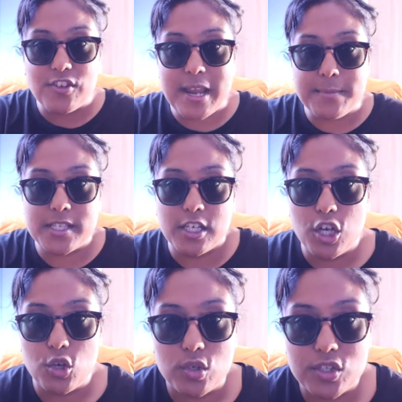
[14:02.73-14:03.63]
the frames
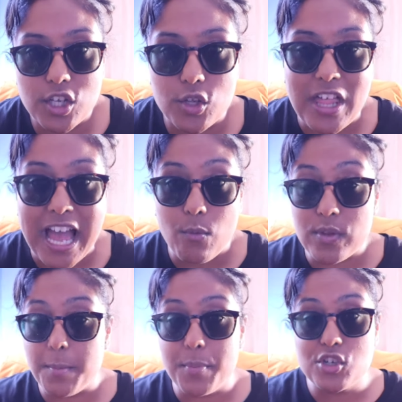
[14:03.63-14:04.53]
alone. So that
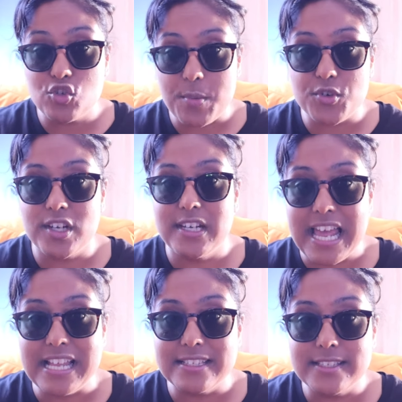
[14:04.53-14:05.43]
with the prescription
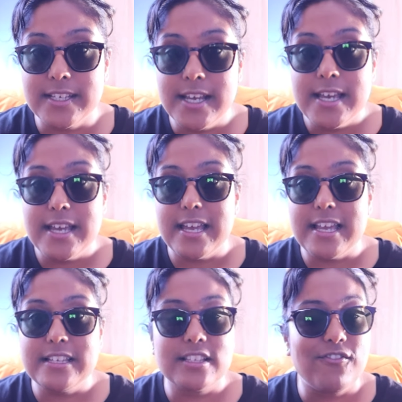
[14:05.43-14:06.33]
lens
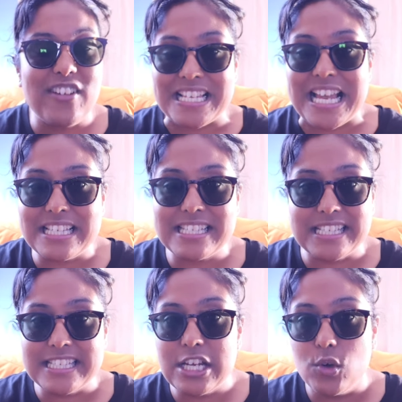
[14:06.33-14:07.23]
is a
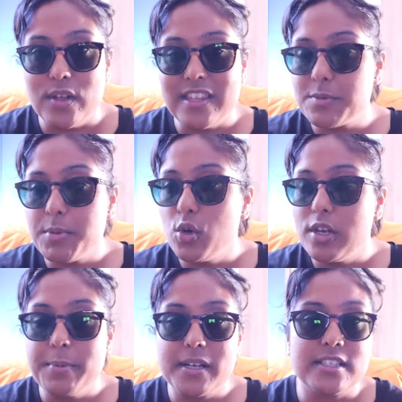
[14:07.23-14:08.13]
fantastic deal. And that's
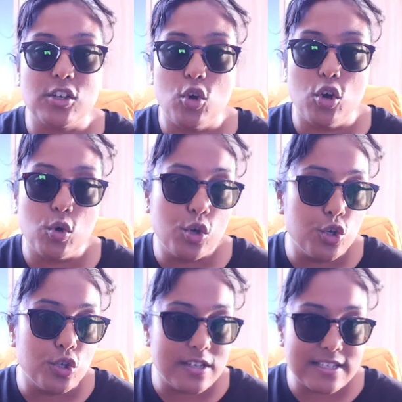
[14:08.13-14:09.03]
purely because I've got a
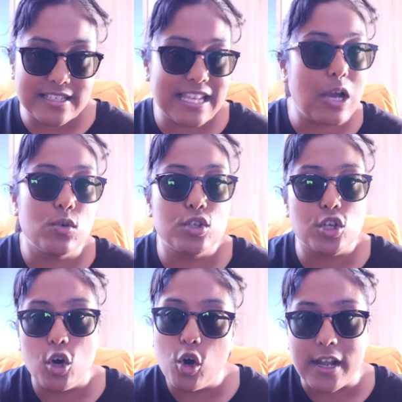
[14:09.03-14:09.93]
good
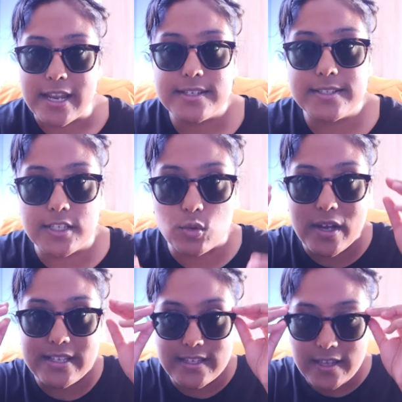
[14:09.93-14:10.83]
discount on it.
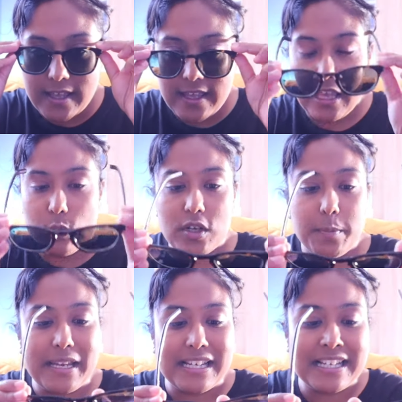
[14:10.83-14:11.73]
Otherwise it would
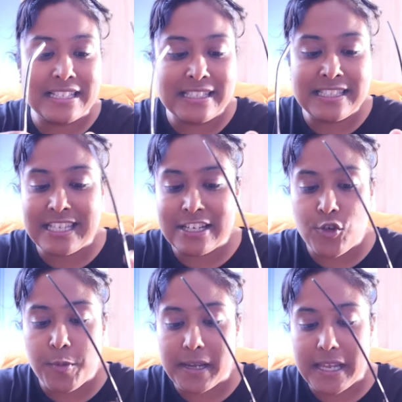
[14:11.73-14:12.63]
have been
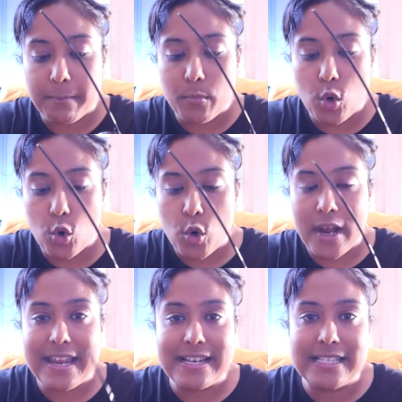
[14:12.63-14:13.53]
considerably
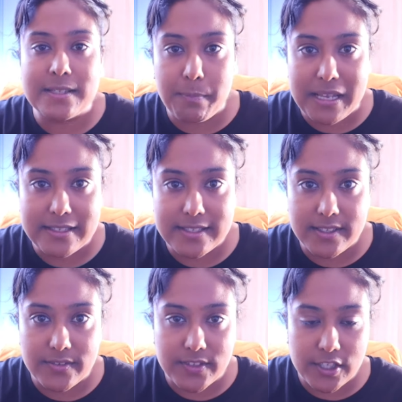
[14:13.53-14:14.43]
more
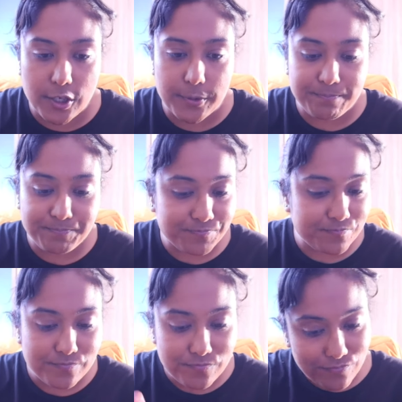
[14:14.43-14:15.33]
expensive. So
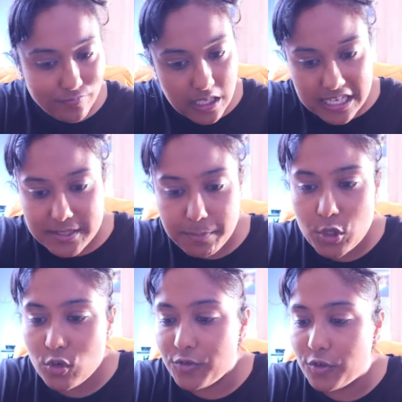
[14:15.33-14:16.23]
it's a
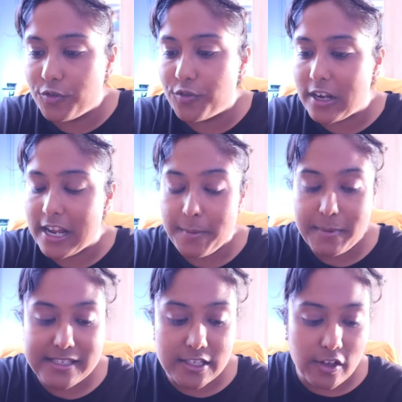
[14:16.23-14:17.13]
beautiful
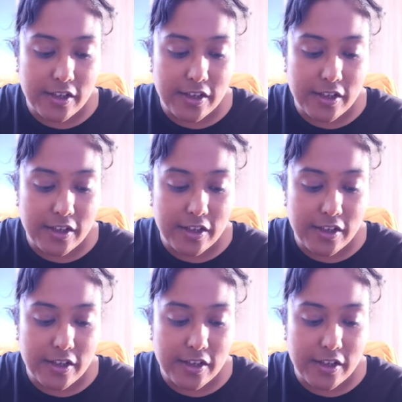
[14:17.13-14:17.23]
frame, it's